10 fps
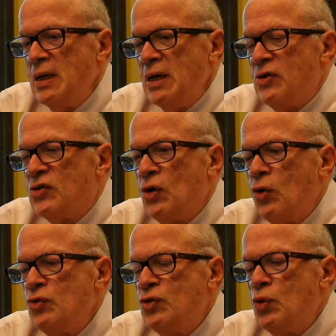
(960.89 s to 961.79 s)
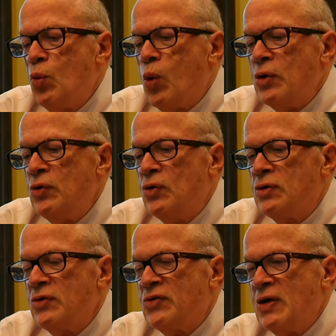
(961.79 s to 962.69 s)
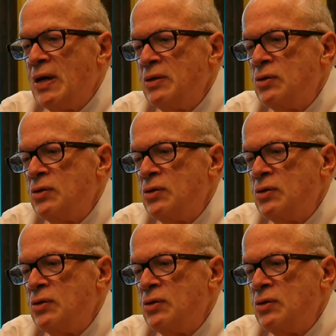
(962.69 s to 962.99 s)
It shows you what you can say in the